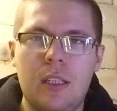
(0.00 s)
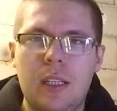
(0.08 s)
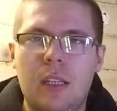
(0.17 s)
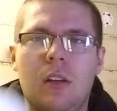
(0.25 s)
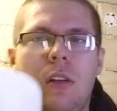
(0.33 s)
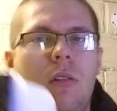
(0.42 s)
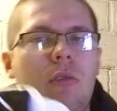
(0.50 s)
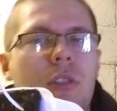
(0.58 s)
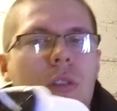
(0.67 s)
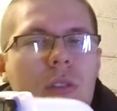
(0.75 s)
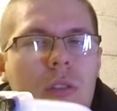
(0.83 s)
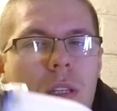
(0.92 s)

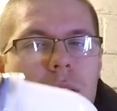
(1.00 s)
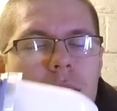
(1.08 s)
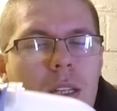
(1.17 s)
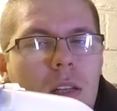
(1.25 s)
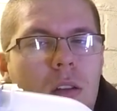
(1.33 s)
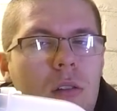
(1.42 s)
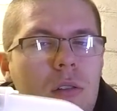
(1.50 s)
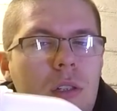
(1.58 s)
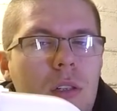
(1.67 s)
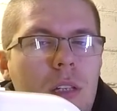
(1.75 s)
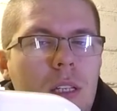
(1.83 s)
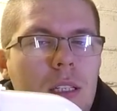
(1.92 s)
enclosures, this
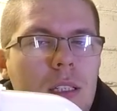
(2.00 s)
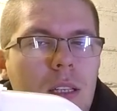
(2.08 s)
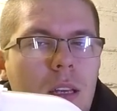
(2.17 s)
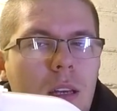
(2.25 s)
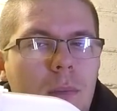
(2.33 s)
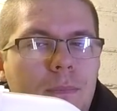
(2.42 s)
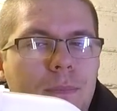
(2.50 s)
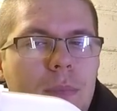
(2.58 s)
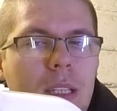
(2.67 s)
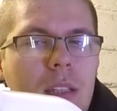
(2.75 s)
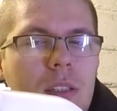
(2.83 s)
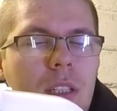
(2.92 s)
enclosure is
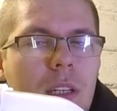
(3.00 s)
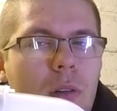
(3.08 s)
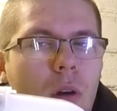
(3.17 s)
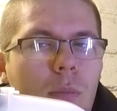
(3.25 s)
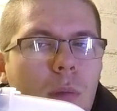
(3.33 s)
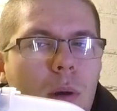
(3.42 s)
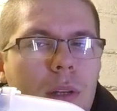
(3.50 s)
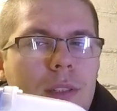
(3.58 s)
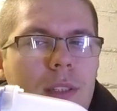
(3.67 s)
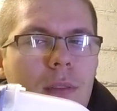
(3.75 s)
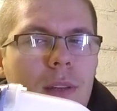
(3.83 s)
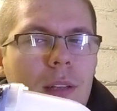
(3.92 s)

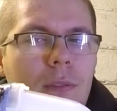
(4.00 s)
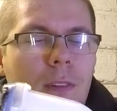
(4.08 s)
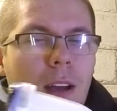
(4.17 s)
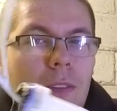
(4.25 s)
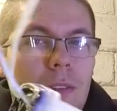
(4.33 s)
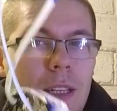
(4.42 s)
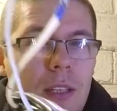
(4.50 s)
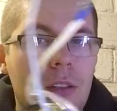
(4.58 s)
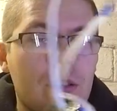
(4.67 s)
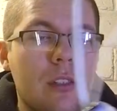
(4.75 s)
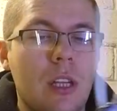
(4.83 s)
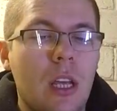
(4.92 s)
0.75
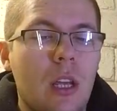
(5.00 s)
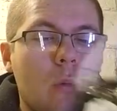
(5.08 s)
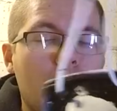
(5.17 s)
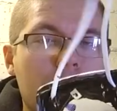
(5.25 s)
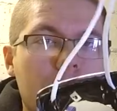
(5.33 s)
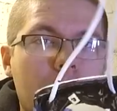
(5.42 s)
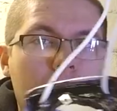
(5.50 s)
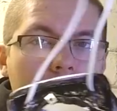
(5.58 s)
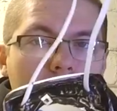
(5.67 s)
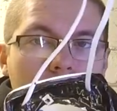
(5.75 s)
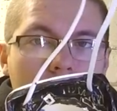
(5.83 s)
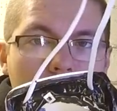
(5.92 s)
liters with
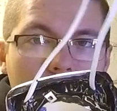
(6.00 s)
a